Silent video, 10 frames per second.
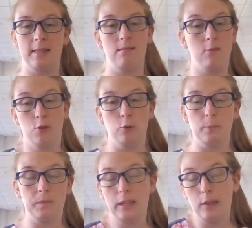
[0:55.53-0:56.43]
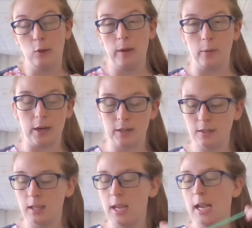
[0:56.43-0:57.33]
too. Either way
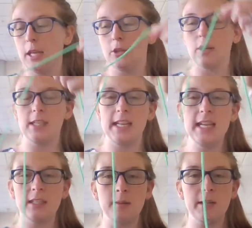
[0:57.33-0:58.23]
works. You're going to take some of your